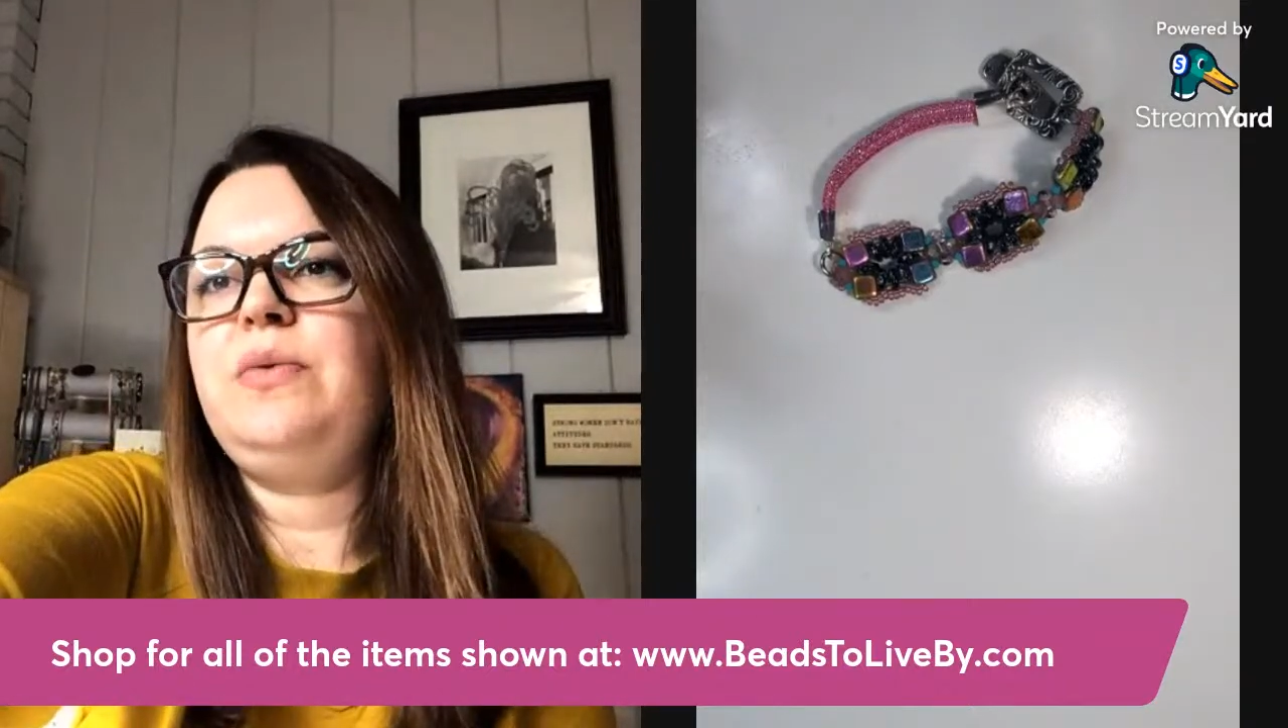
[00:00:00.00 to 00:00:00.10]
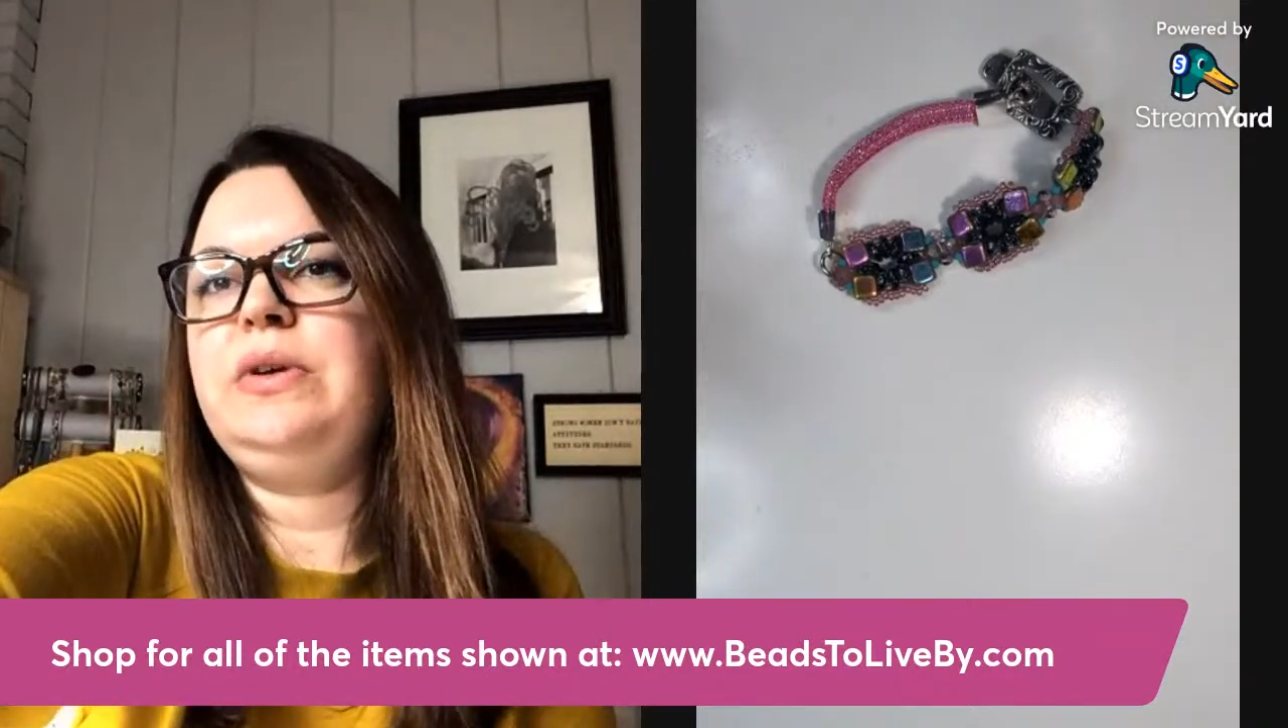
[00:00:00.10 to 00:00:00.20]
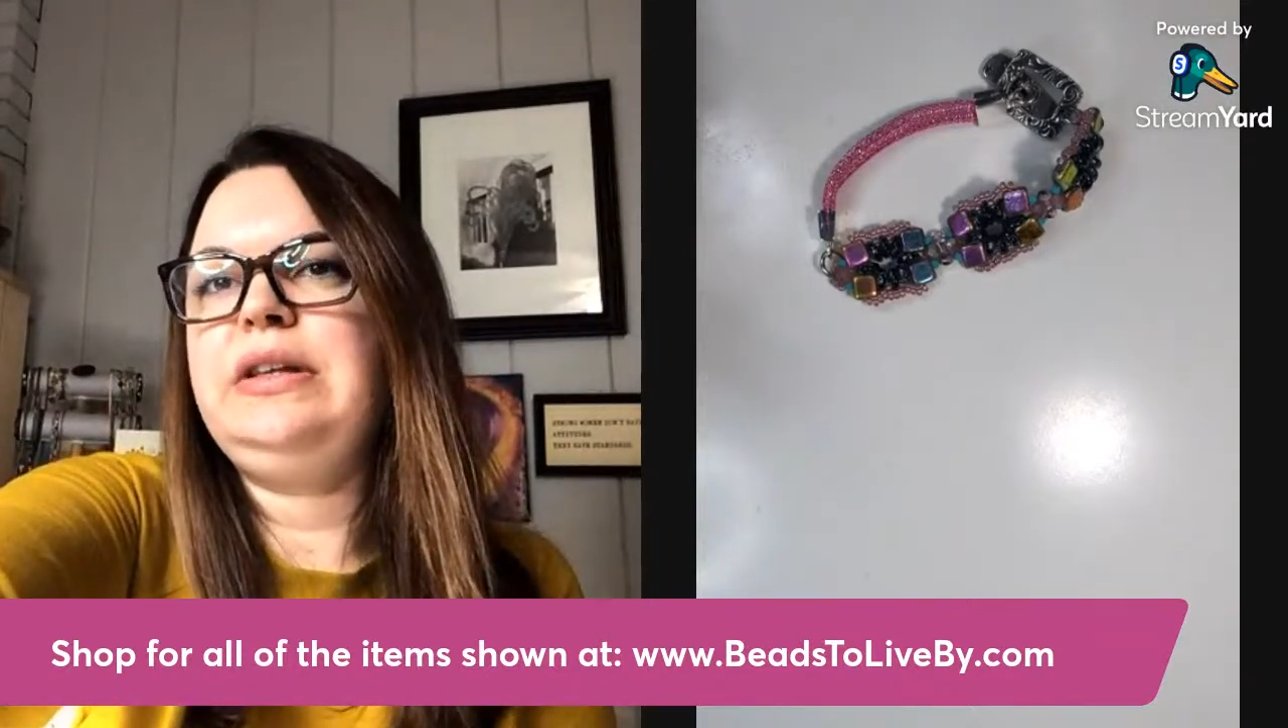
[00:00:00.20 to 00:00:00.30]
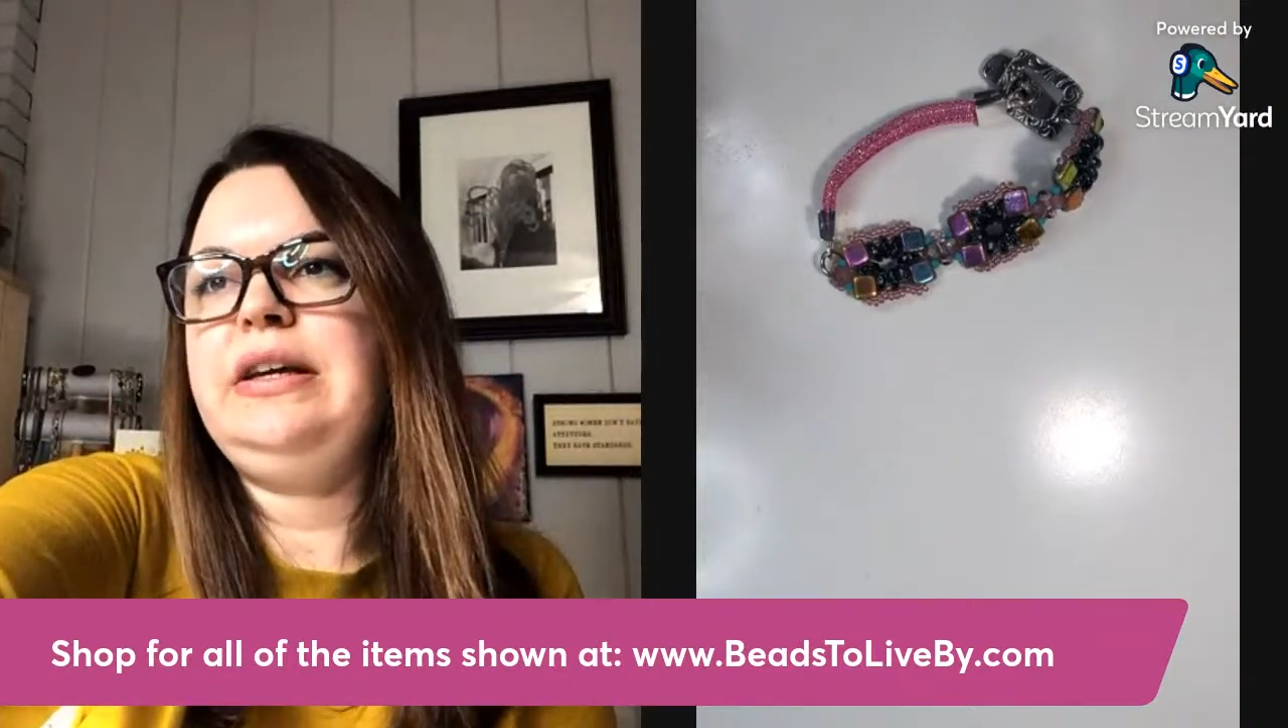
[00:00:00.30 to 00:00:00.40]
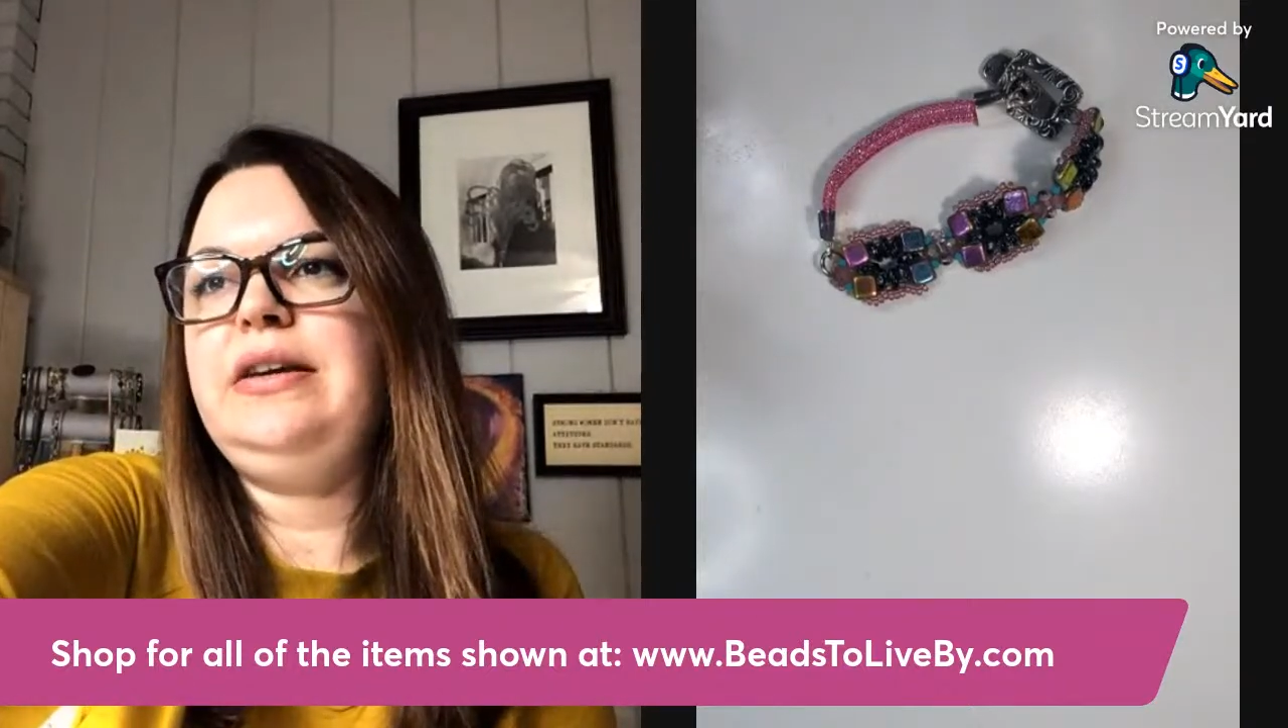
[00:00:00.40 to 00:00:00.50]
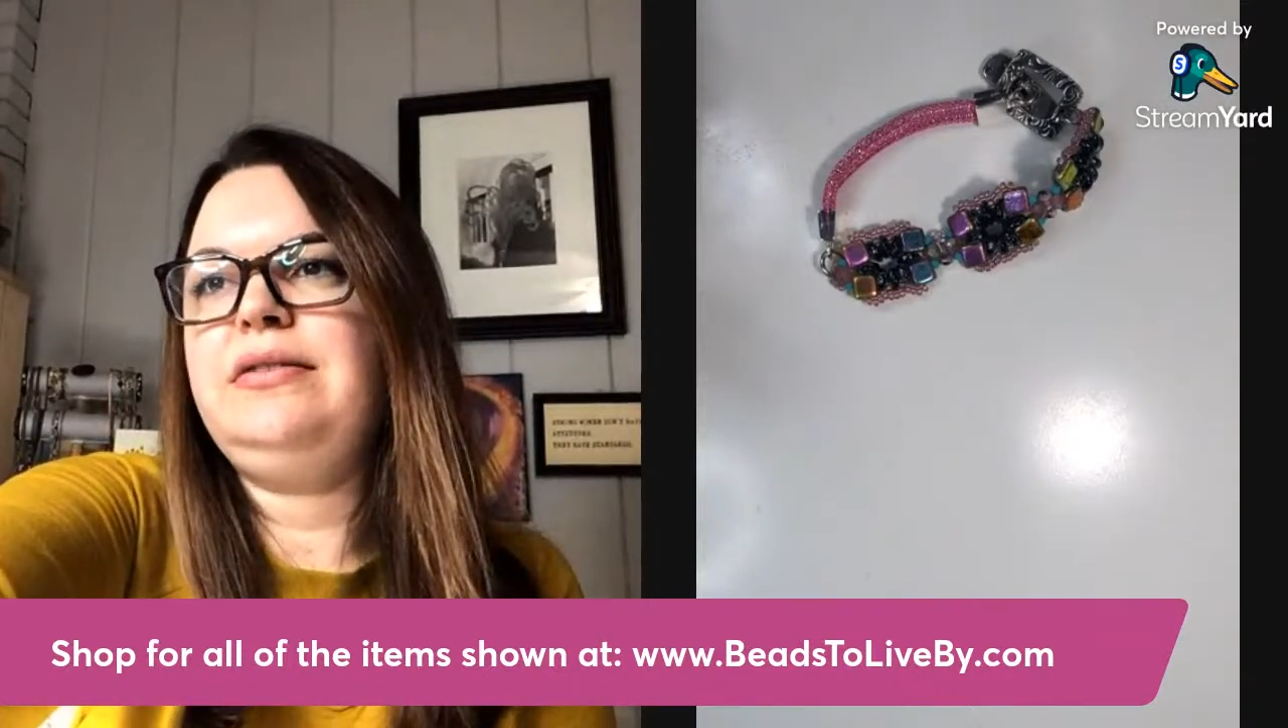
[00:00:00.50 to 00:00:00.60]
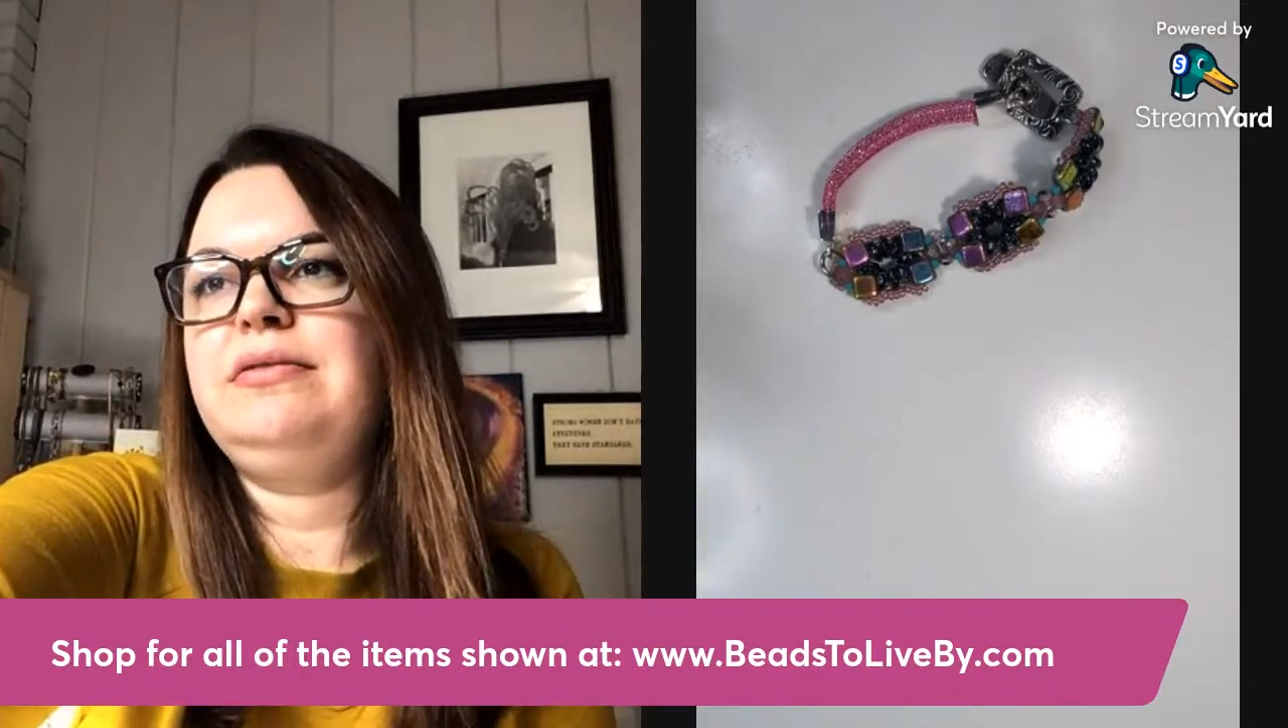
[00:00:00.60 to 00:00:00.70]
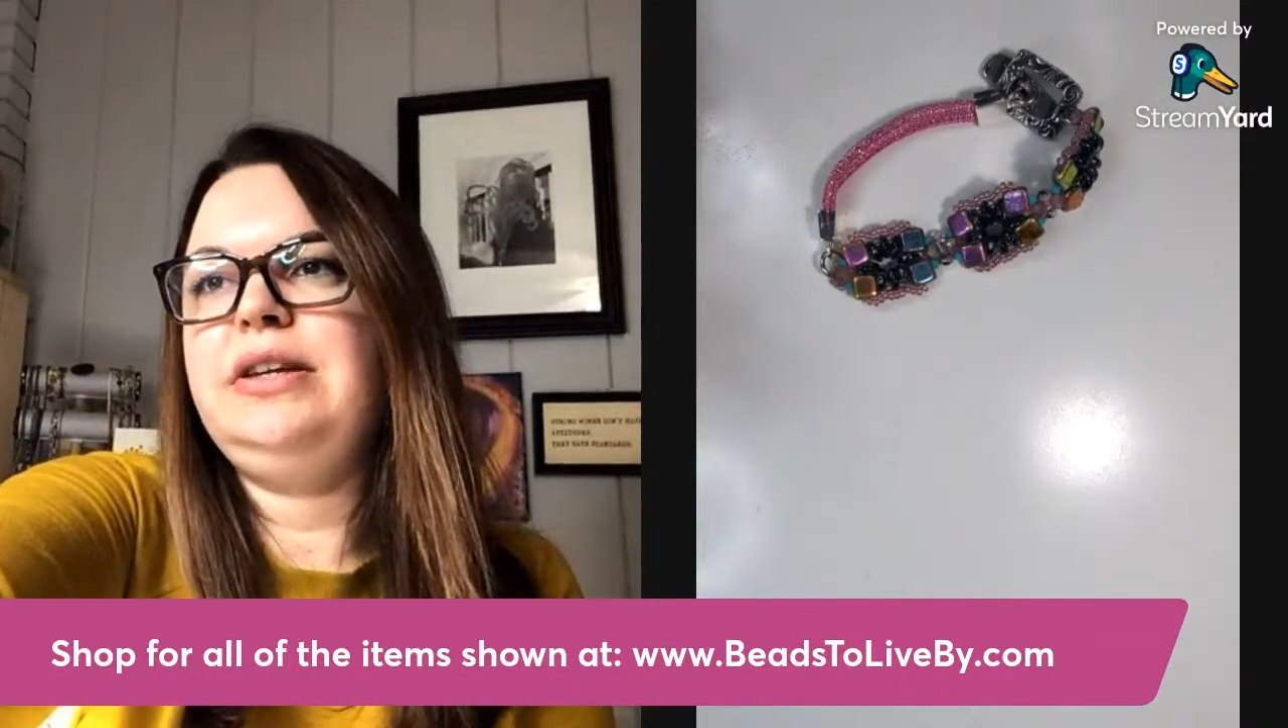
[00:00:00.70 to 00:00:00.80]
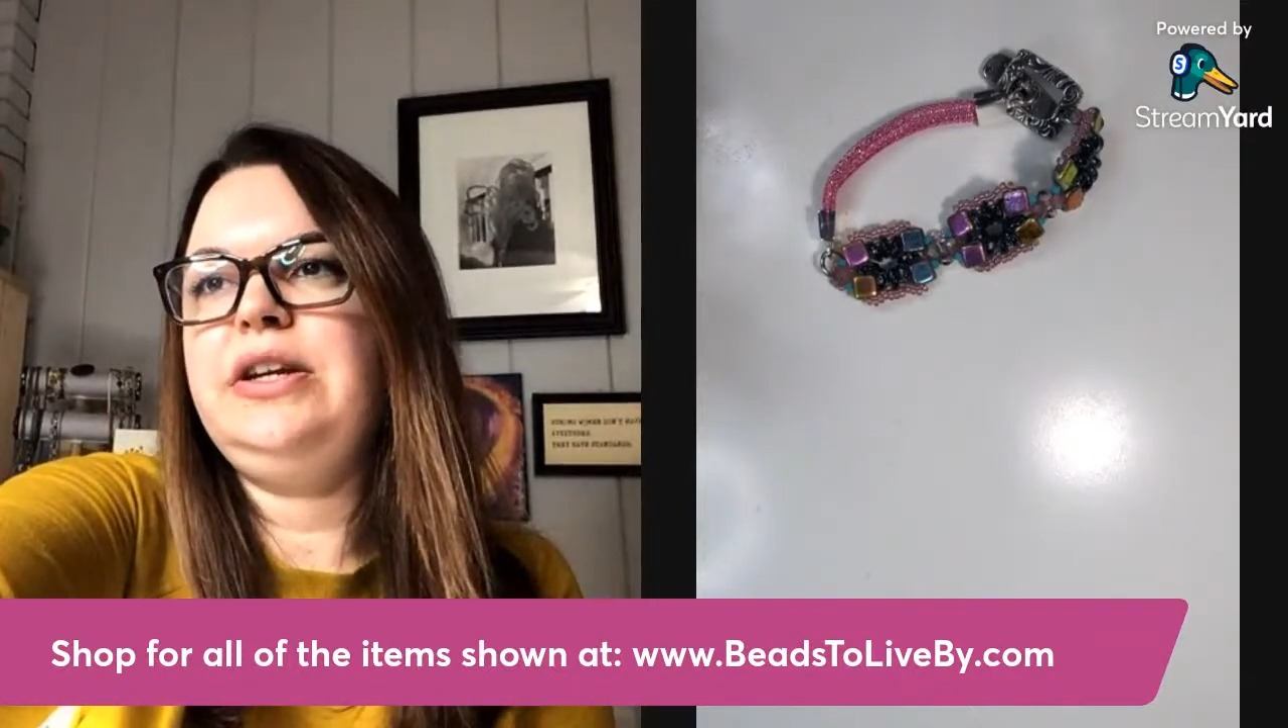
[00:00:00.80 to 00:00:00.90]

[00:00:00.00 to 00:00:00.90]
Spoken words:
really,